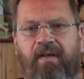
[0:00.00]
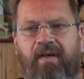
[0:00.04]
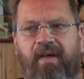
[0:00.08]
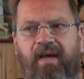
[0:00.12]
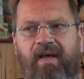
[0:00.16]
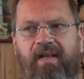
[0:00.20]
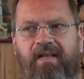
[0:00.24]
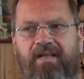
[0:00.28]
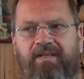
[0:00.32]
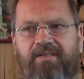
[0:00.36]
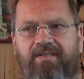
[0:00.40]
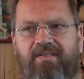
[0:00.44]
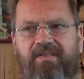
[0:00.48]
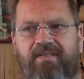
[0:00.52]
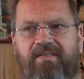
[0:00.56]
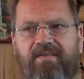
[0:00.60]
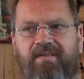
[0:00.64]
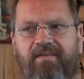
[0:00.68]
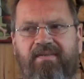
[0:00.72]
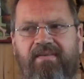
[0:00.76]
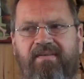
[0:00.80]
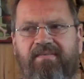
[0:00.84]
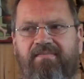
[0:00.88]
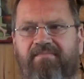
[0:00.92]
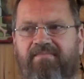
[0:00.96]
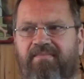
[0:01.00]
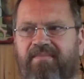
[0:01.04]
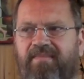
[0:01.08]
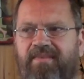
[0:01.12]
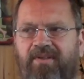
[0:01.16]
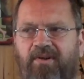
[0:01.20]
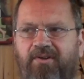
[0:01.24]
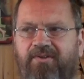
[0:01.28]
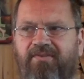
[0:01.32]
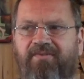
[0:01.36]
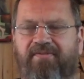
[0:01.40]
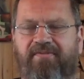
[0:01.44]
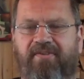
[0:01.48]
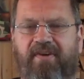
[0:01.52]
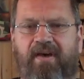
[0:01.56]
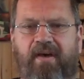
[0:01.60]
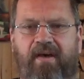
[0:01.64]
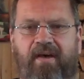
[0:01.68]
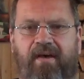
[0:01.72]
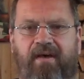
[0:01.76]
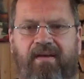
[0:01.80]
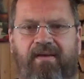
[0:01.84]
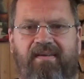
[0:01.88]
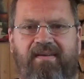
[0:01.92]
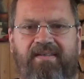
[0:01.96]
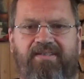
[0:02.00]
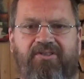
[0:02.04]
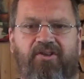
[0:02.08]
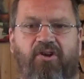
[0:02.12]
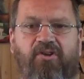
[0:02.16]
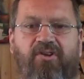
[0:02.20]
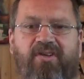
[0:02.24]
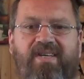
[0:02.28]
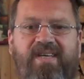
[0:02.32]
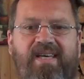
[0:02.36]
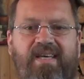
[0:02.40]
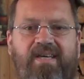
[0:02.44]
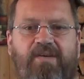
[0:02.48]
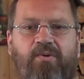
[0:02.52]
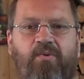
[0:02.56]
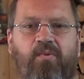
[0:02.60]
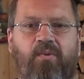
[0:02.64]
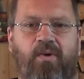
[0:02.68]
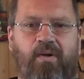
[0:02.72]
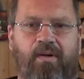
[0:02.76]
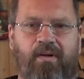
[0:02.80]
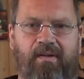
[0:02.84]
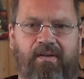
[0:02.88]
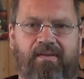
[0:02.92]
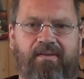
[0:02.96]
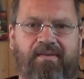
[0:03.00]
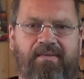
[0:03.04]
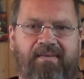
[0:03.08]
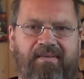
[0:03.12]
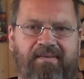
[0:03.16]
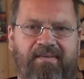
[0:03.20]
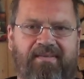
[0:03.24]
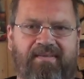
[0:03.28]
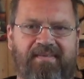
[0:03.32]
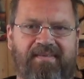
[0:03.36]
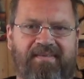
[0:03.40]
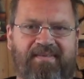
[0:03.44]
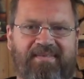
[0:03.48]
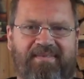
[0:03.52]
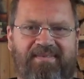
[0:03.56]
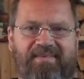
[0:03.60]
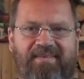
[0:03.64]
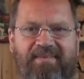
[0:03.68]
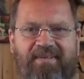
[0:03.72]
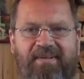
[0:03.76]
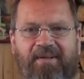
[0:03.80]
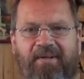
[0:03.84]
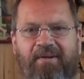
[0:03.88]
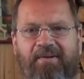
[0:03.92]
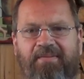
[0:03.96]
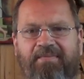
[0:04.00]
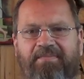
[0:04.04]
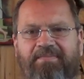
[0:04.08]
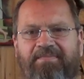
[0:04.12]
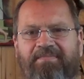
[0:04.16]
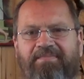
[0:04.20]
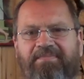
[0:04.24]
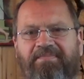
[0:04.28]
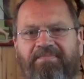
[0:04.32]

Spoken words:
And it's not fair. It's not equal. You know?